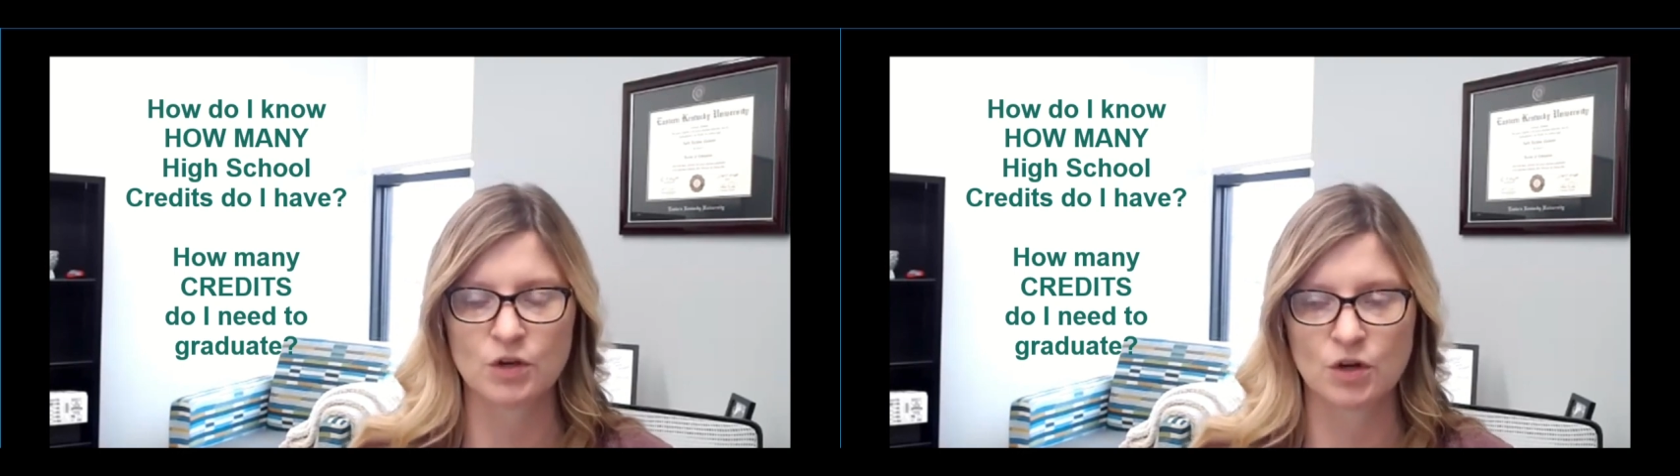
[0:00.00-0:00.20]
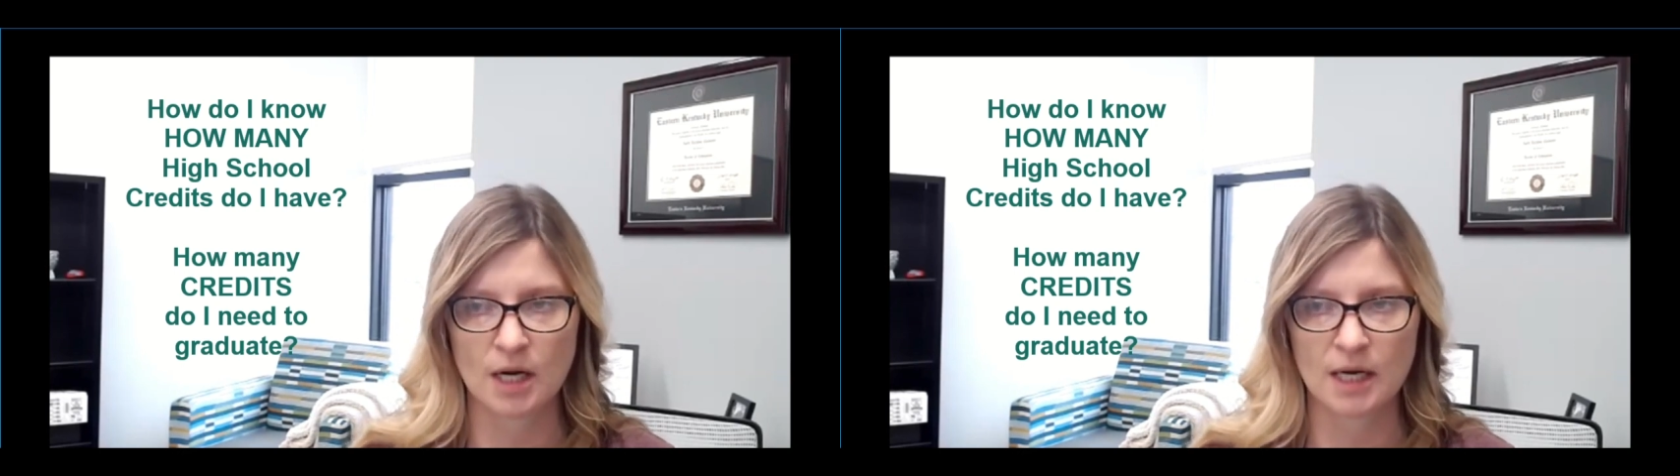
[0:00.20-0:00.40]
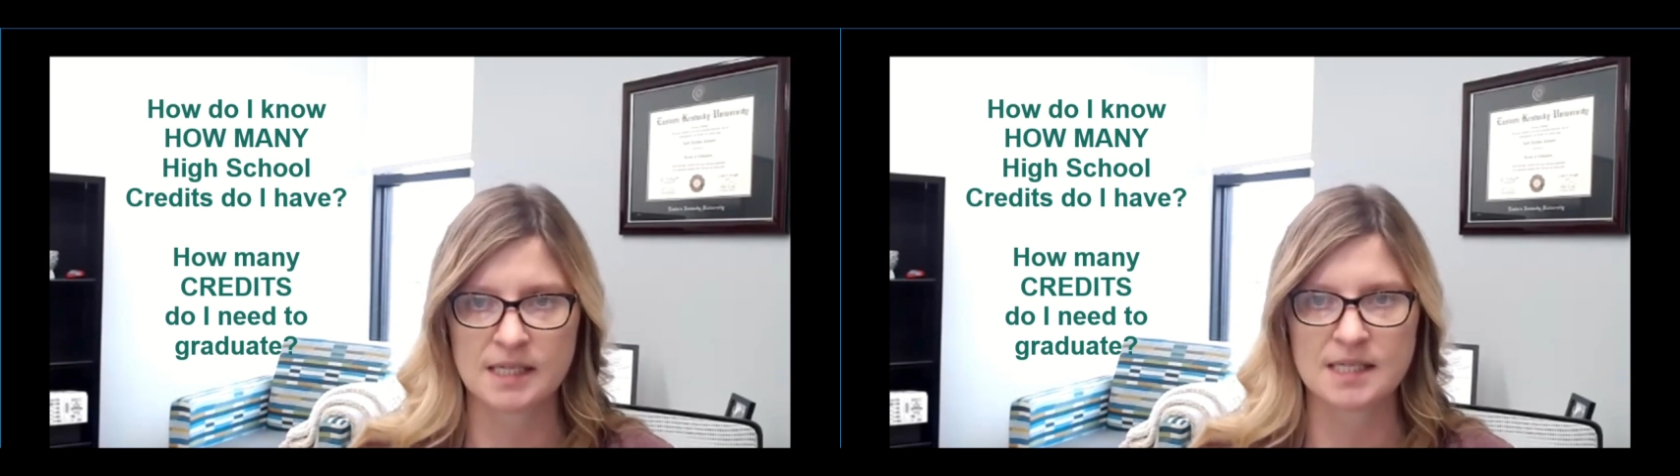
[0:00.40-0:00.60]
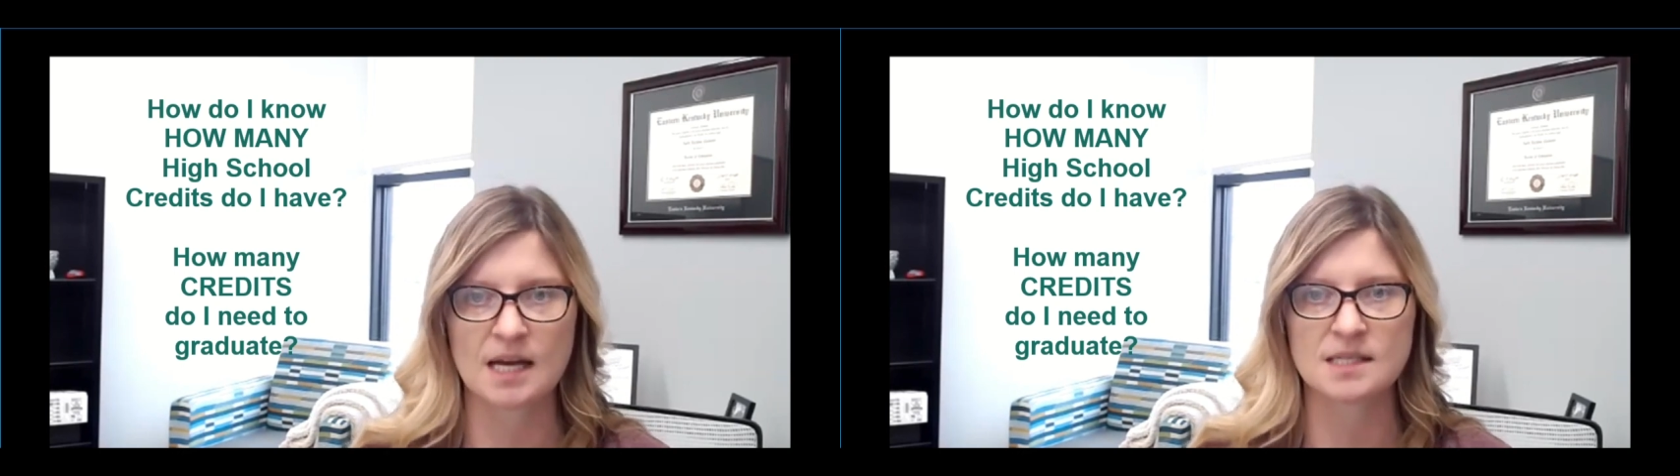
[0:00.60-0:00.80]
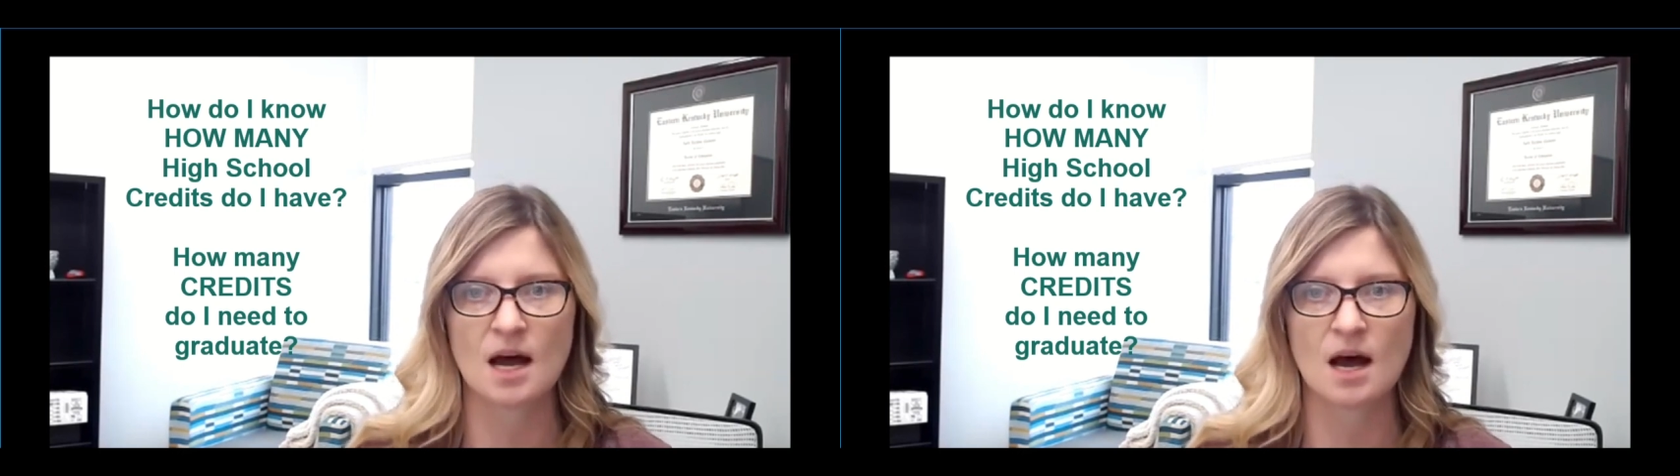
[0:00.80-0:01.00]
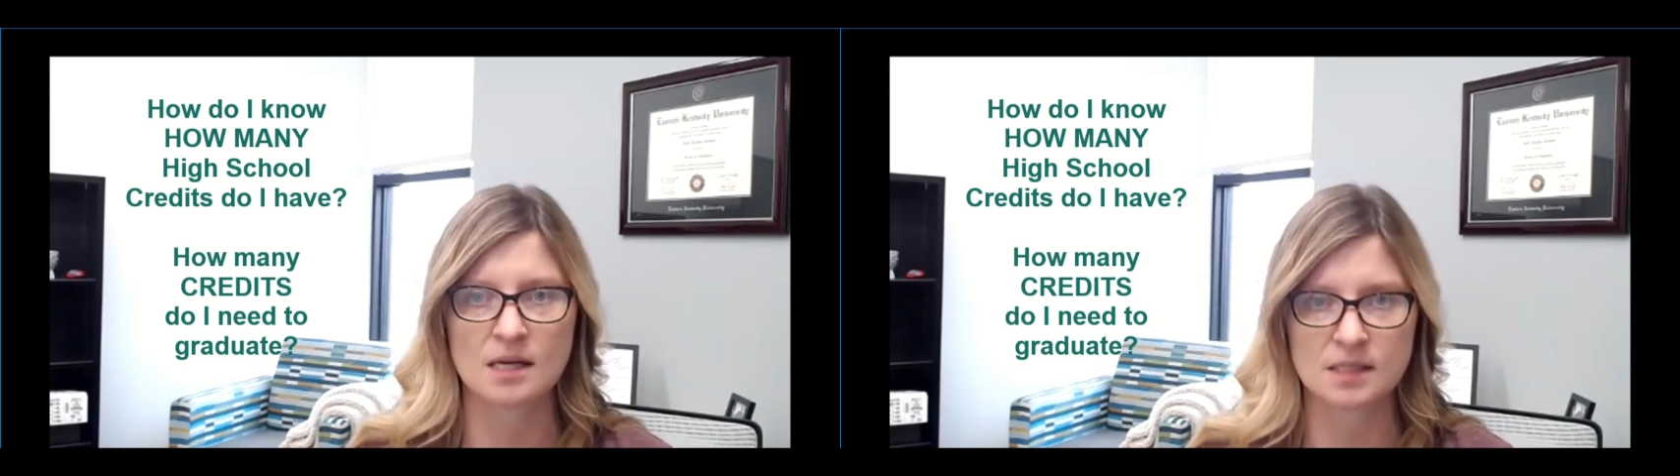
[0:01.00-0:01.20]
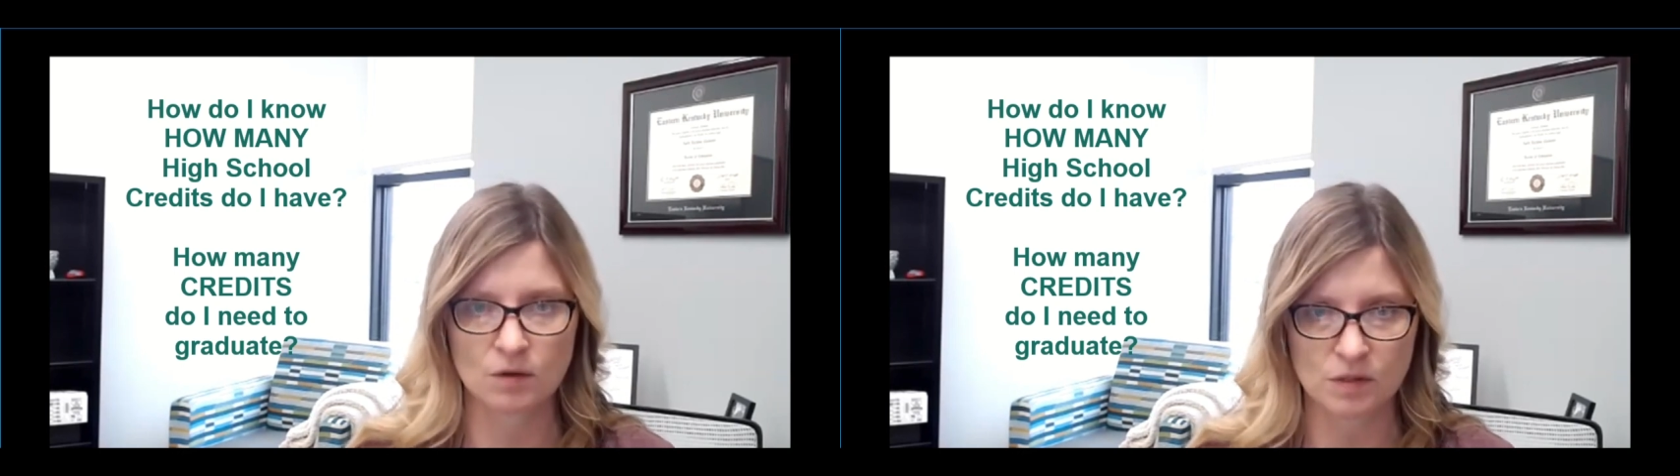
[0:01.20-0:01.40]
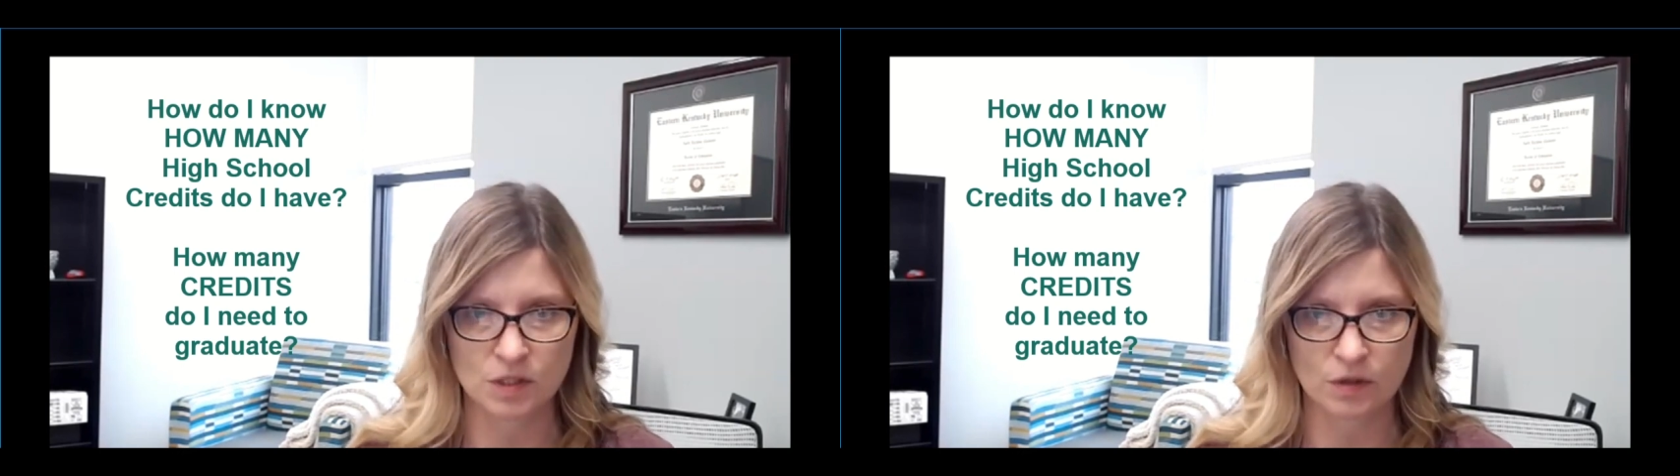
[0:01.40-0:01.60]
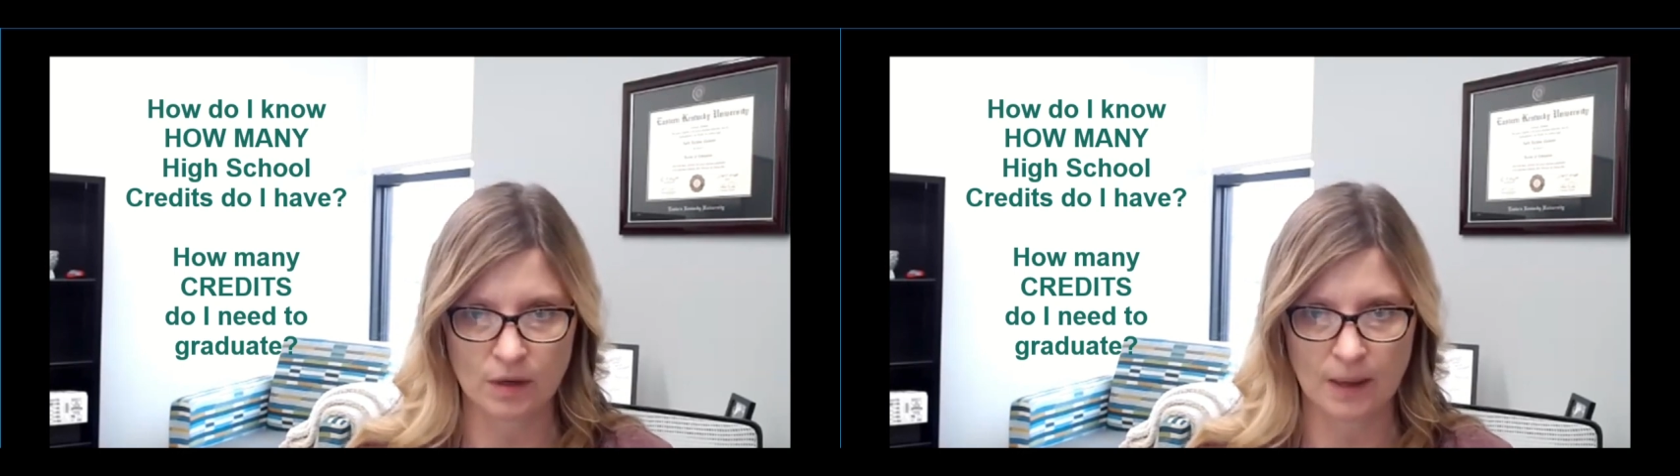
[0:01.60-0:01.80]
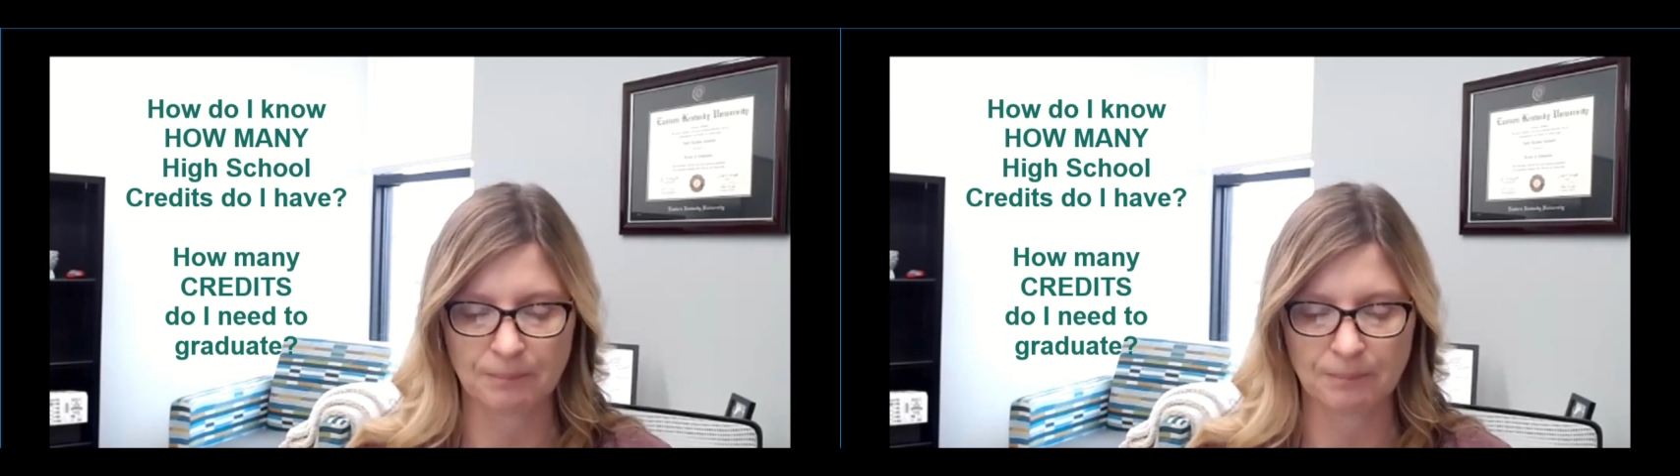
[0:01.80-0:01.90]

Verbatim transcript: your credits as a high school student.